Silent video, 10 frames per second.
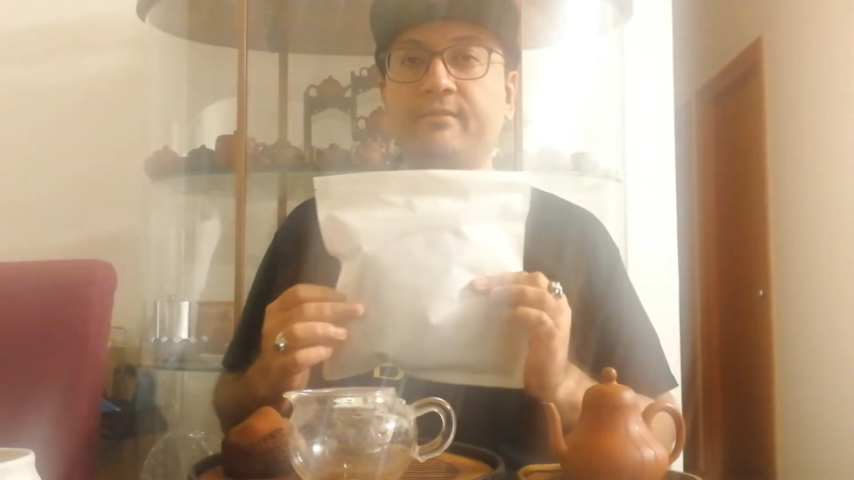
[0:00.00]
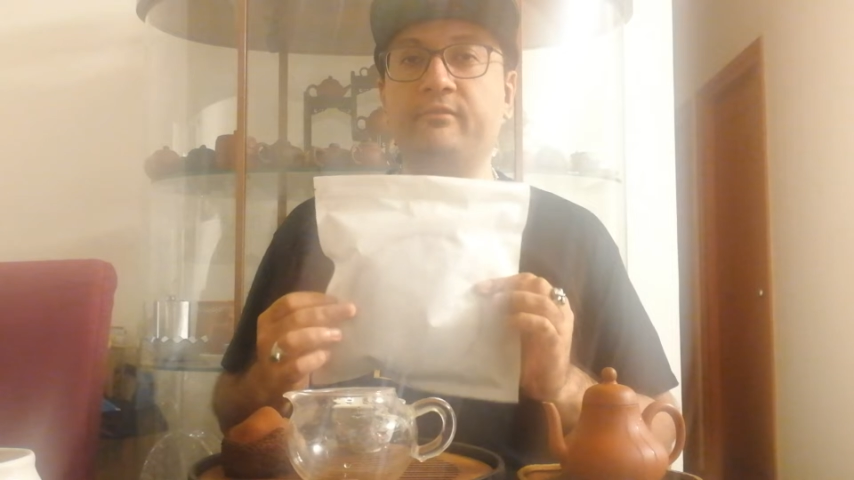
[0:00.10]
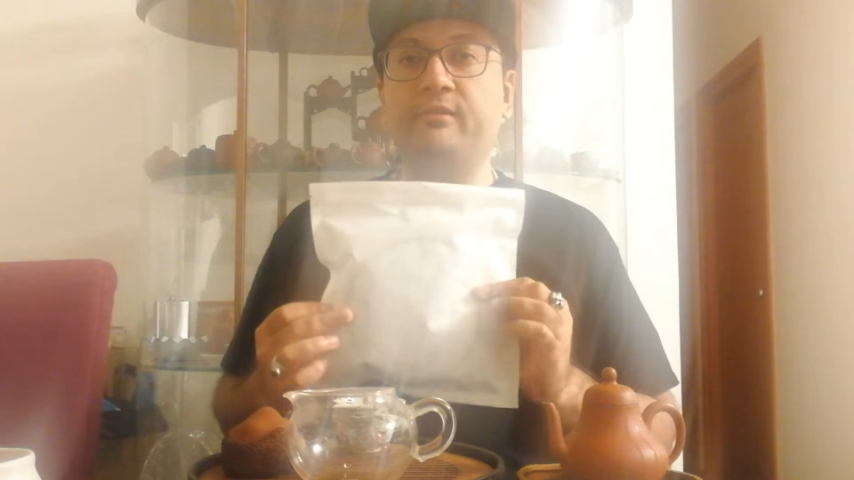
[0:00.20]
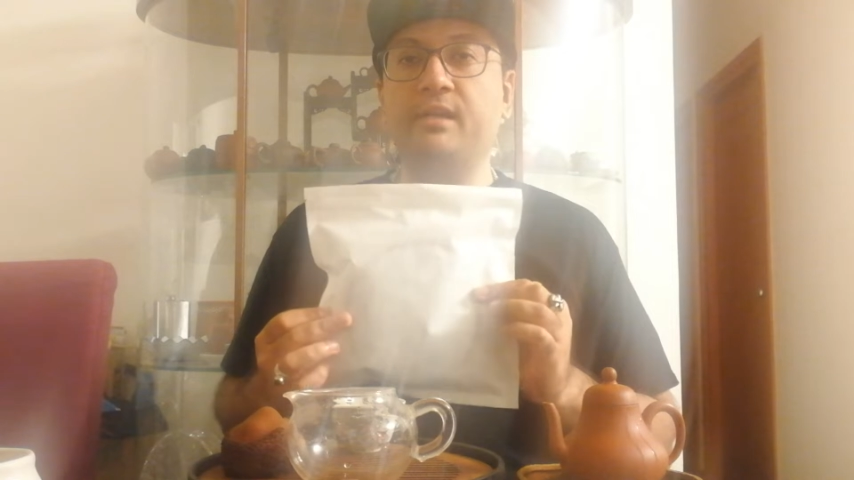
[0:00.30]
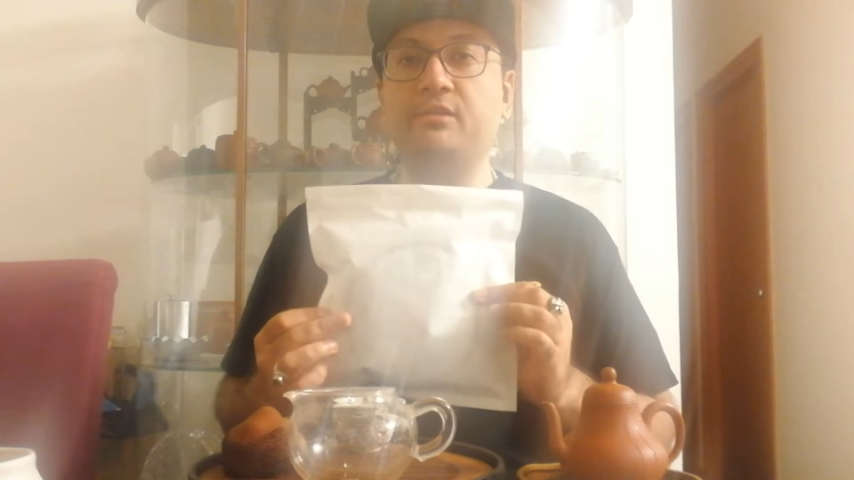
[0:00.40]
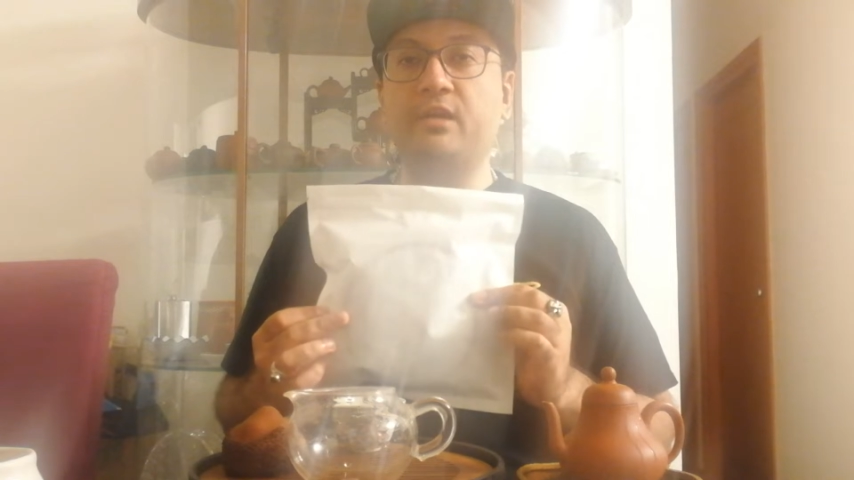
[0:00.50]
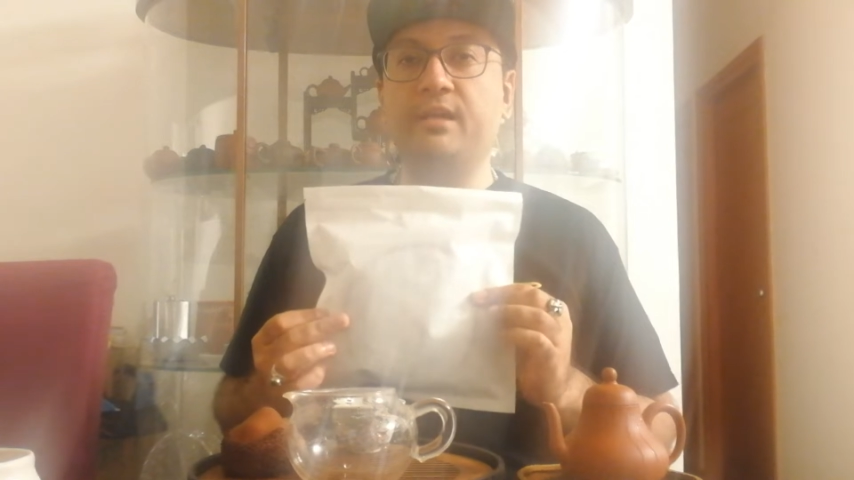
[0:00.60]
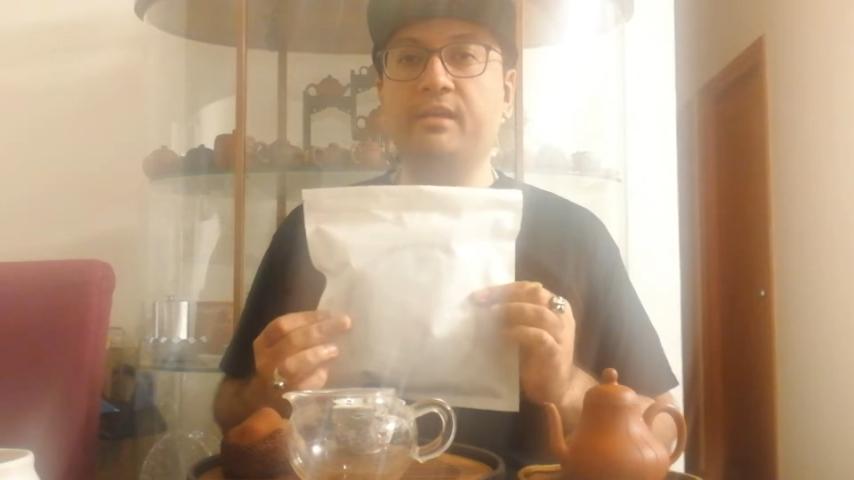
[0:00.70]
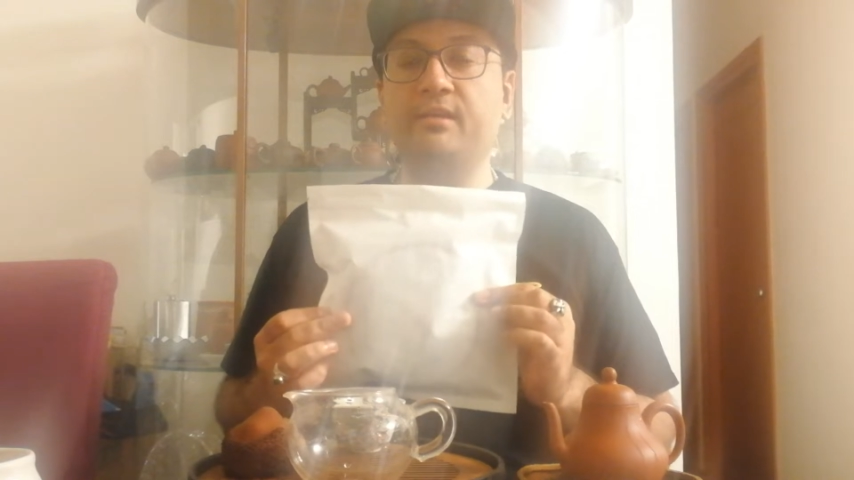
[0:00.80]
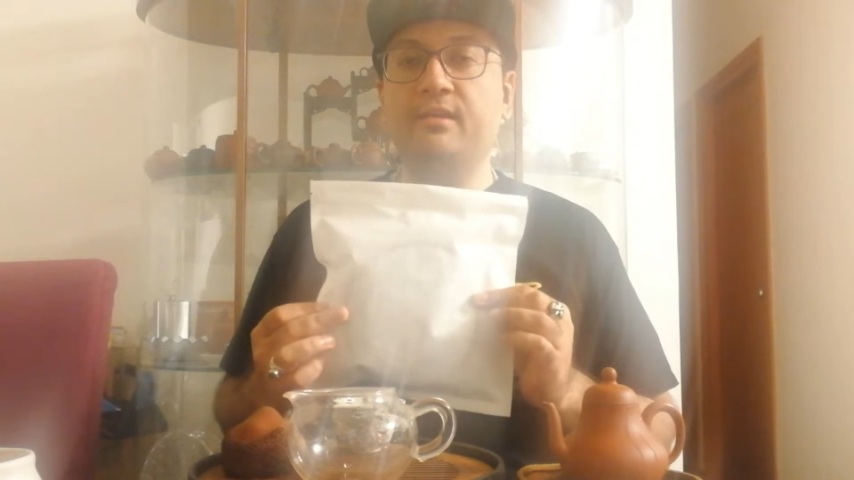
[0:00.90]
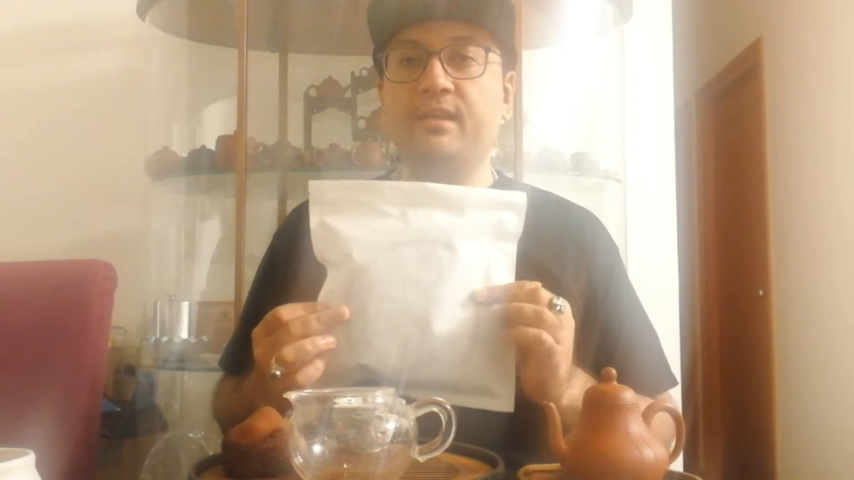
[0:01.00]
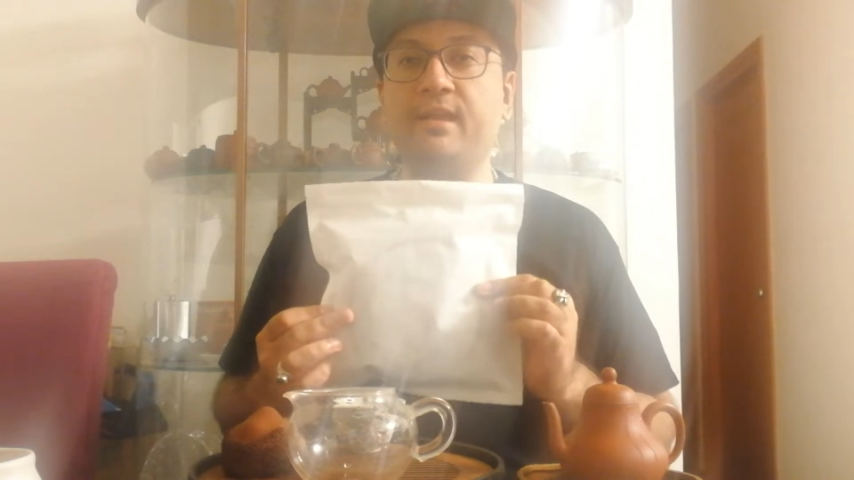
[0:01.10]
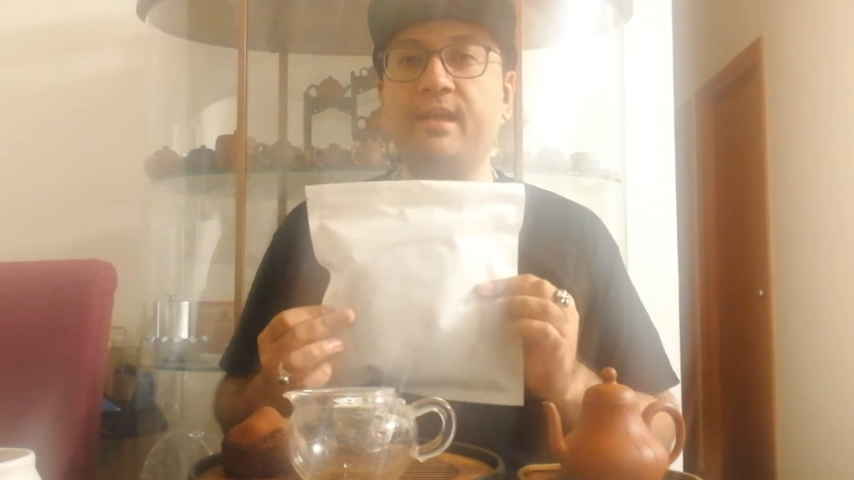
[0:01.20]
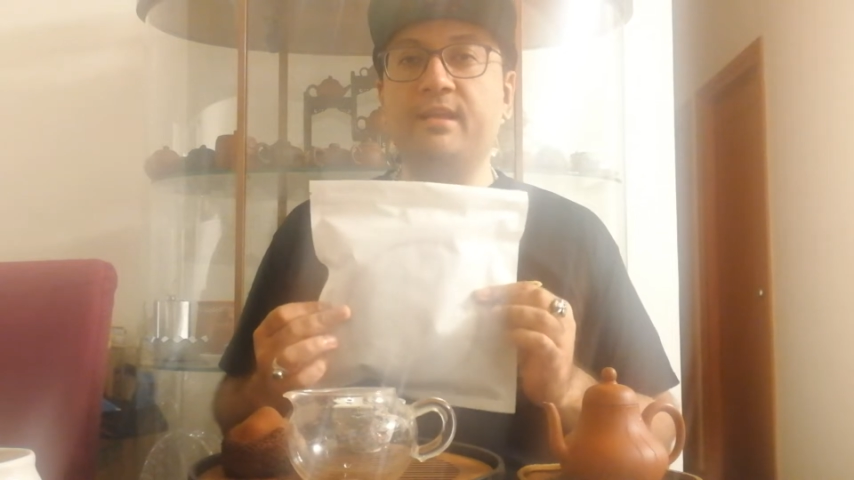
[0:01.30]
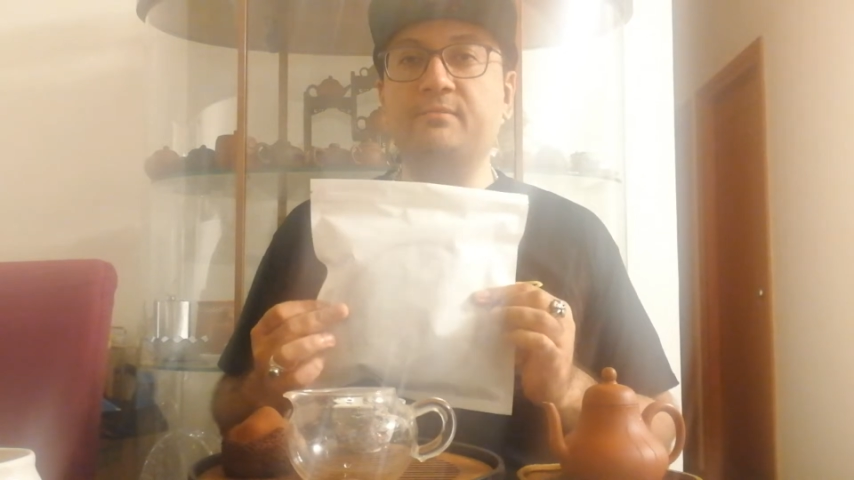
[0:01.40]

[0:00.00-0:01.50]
I've already tried it, and